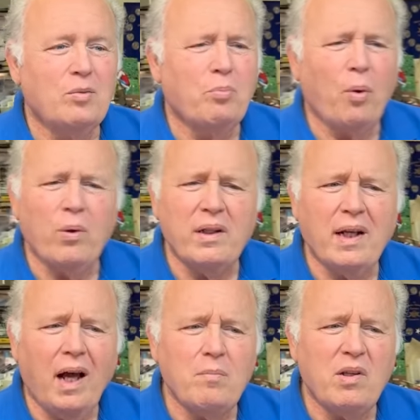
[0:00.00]
Broken
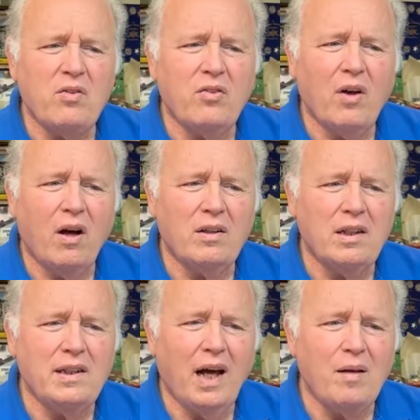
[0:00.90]
Diamonds,
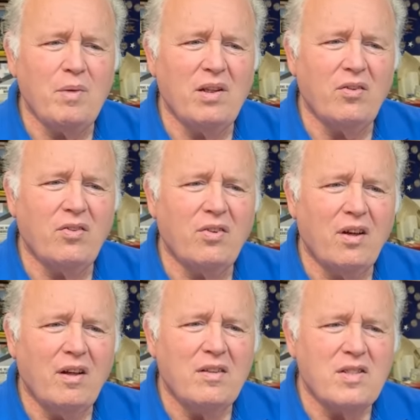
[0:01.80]
Ugly Diamonds,
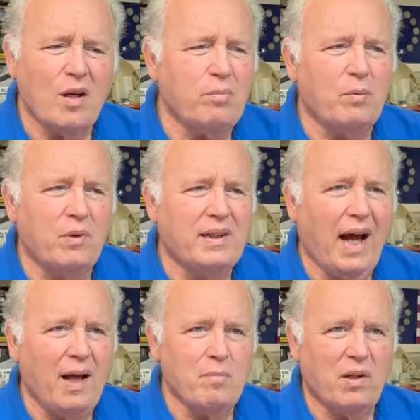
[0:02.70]
something with
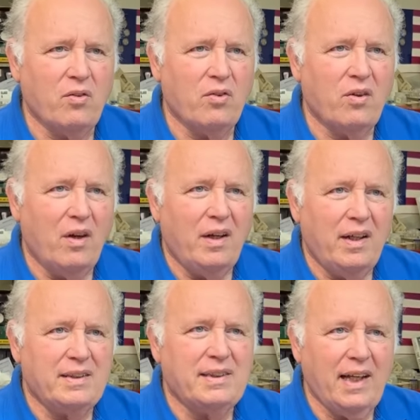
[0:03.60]
diamonds.
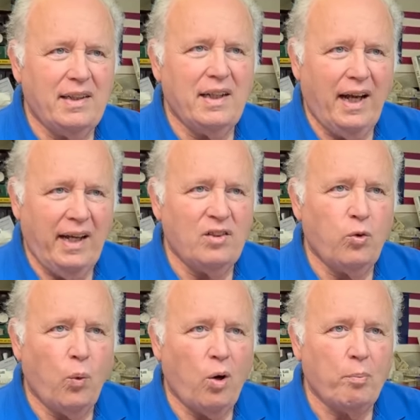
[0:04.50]
It's set in
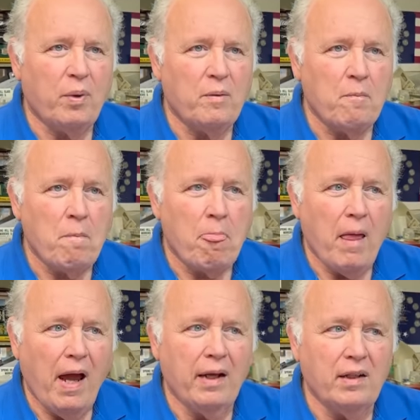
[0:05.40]
Antwerp,
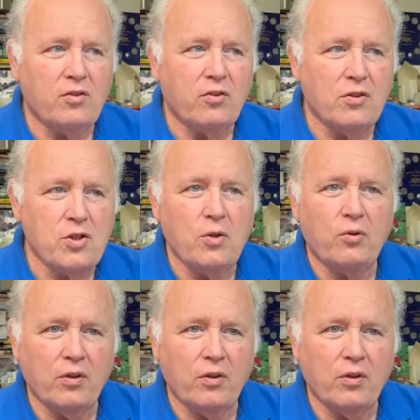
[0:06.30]
and it's the Jews